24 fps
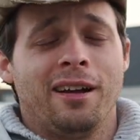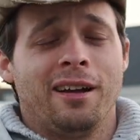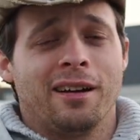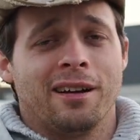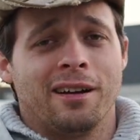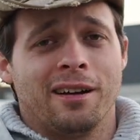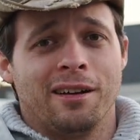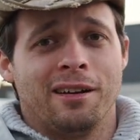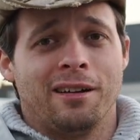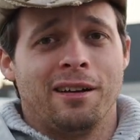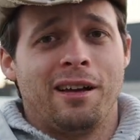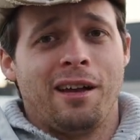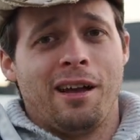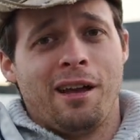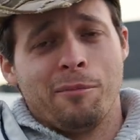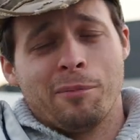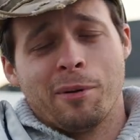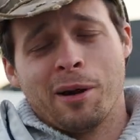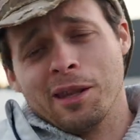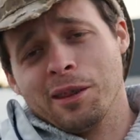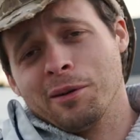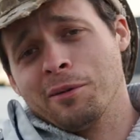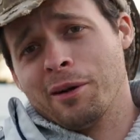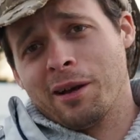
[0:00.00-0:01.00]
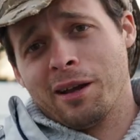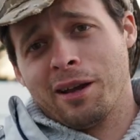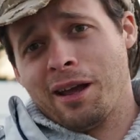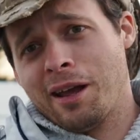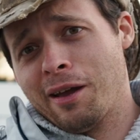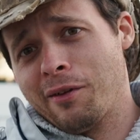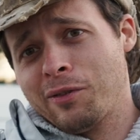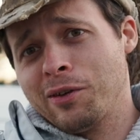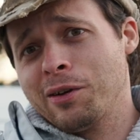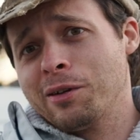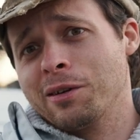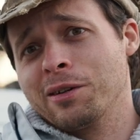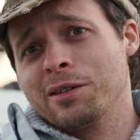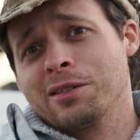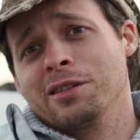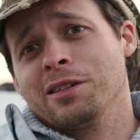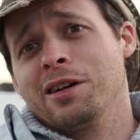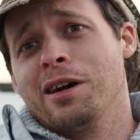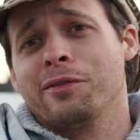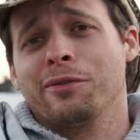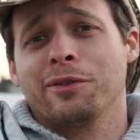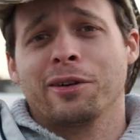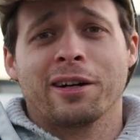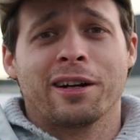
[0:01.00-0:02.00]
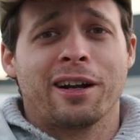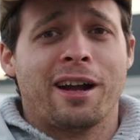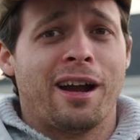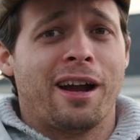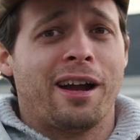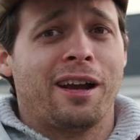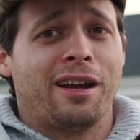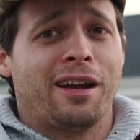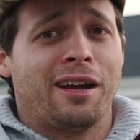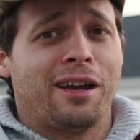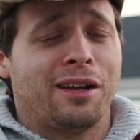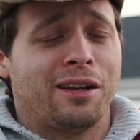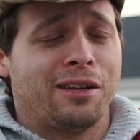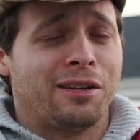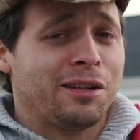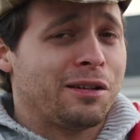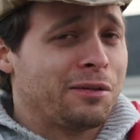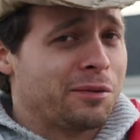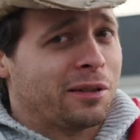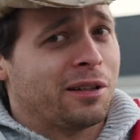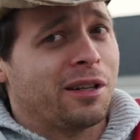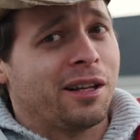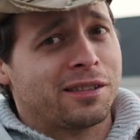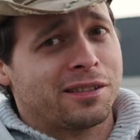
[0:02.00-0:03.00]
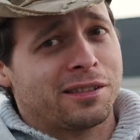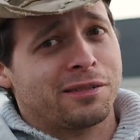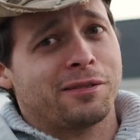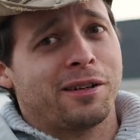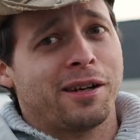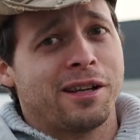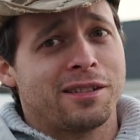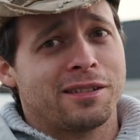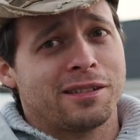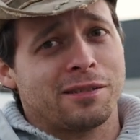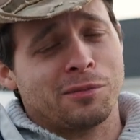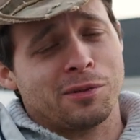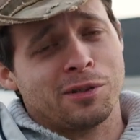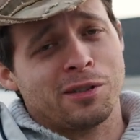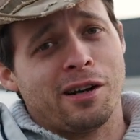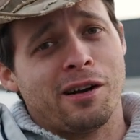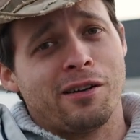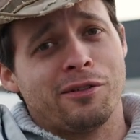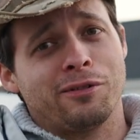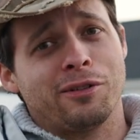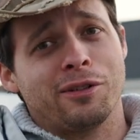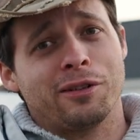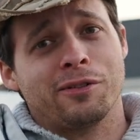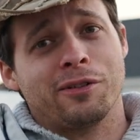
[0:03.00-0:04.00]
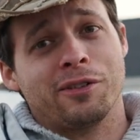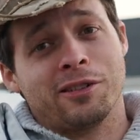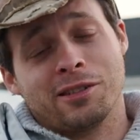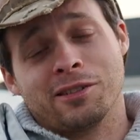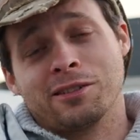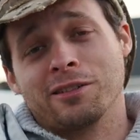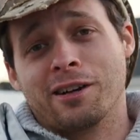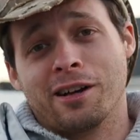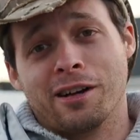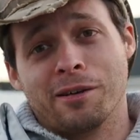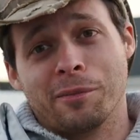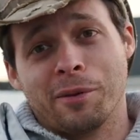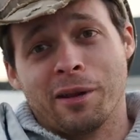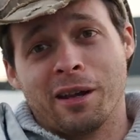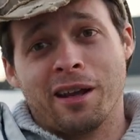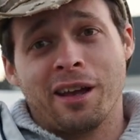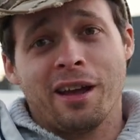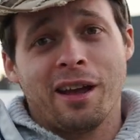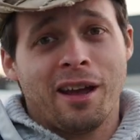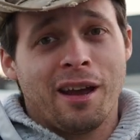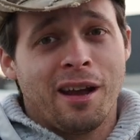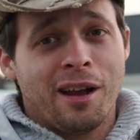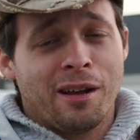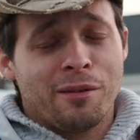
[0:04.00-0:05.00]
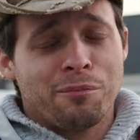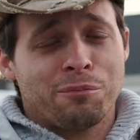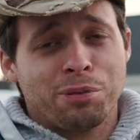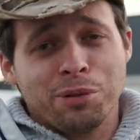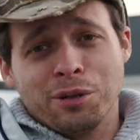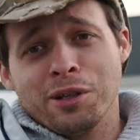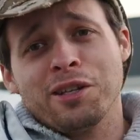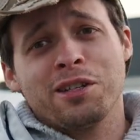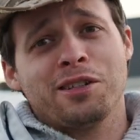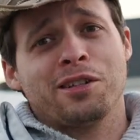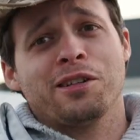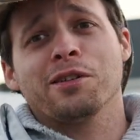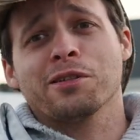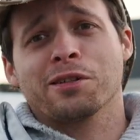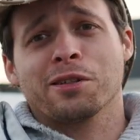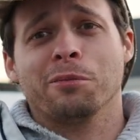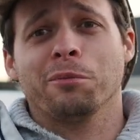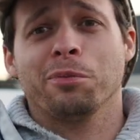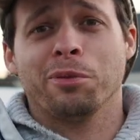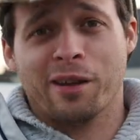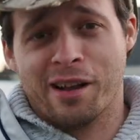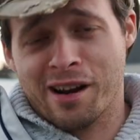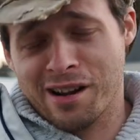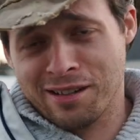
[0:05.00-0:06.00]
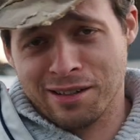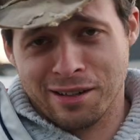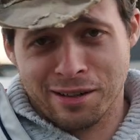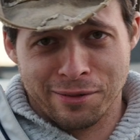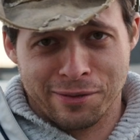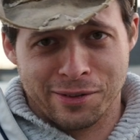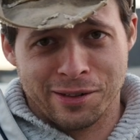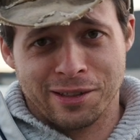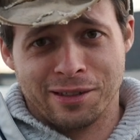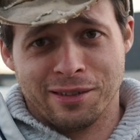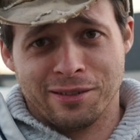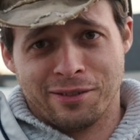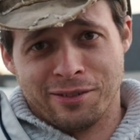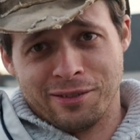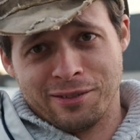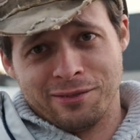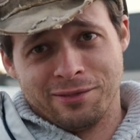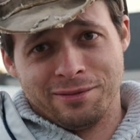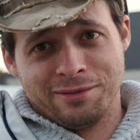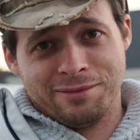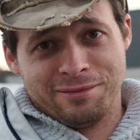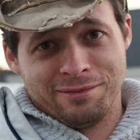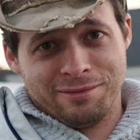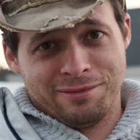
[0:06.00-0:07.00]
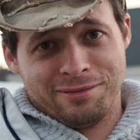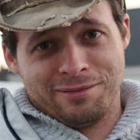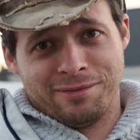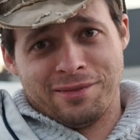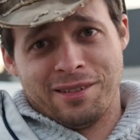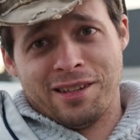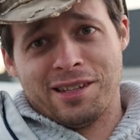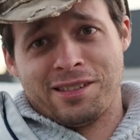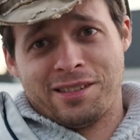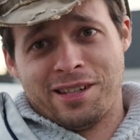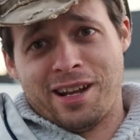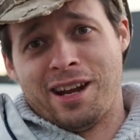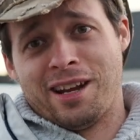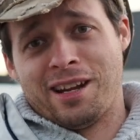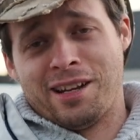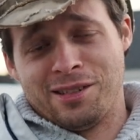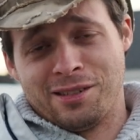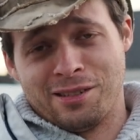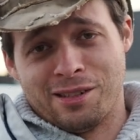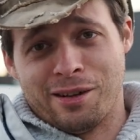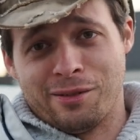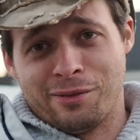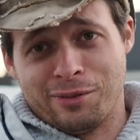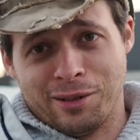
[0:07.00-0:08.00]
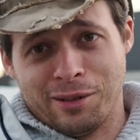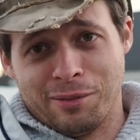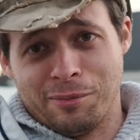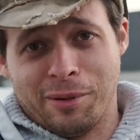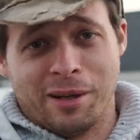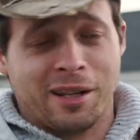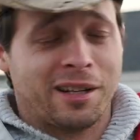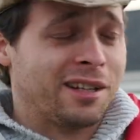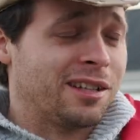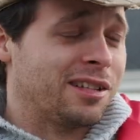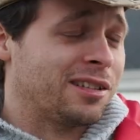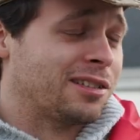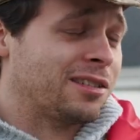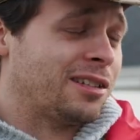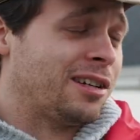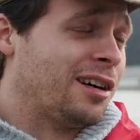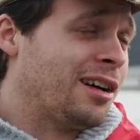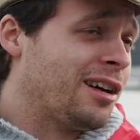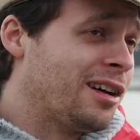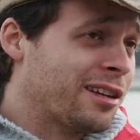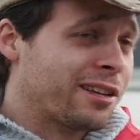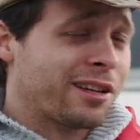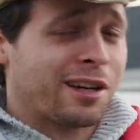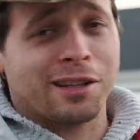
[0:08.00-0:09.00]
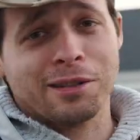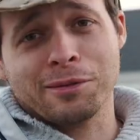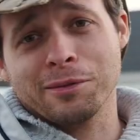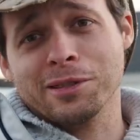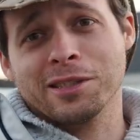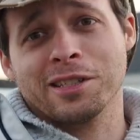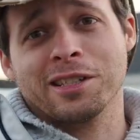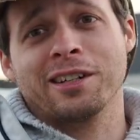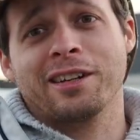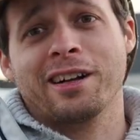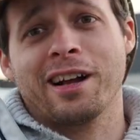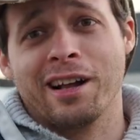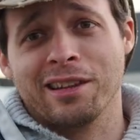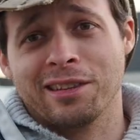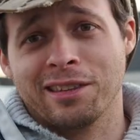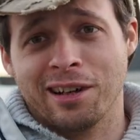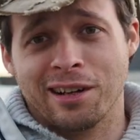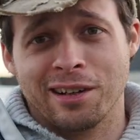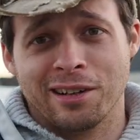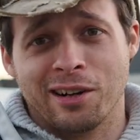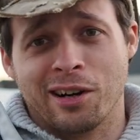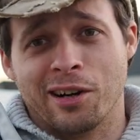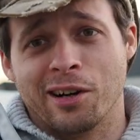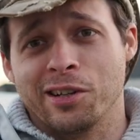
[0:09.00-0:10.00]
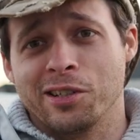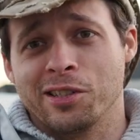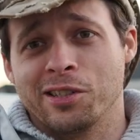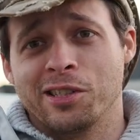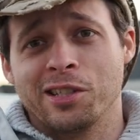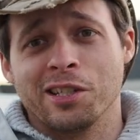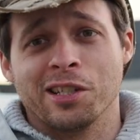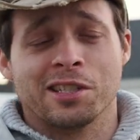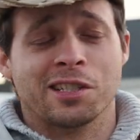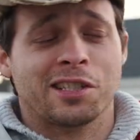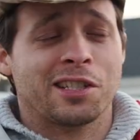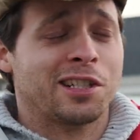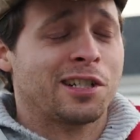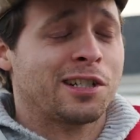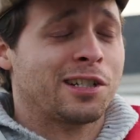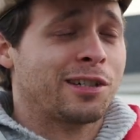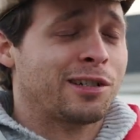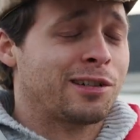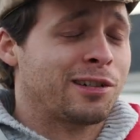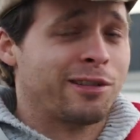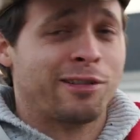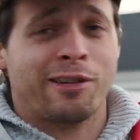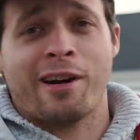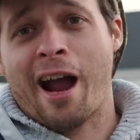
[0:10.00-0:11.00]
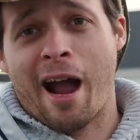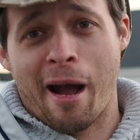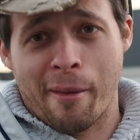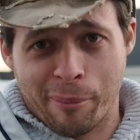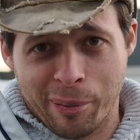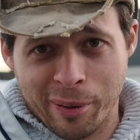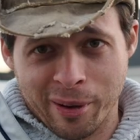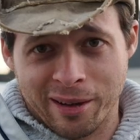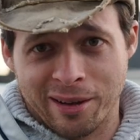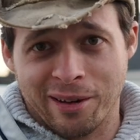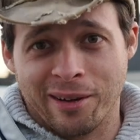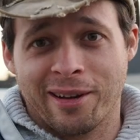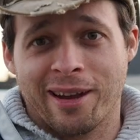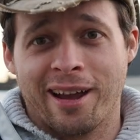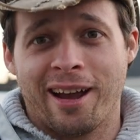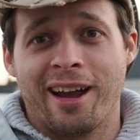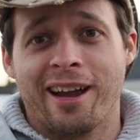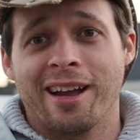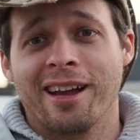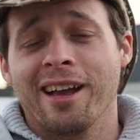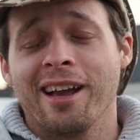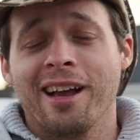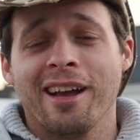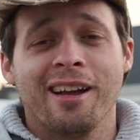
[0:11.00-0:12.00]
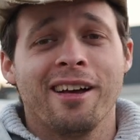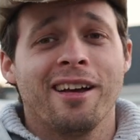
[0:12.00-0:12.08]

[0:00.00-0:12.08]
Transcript: You know, by the way, if you are a software guy and you would like to write some software for astronomy, please do some planetary for stacking software because all the other ones that are out there are just crap, okay?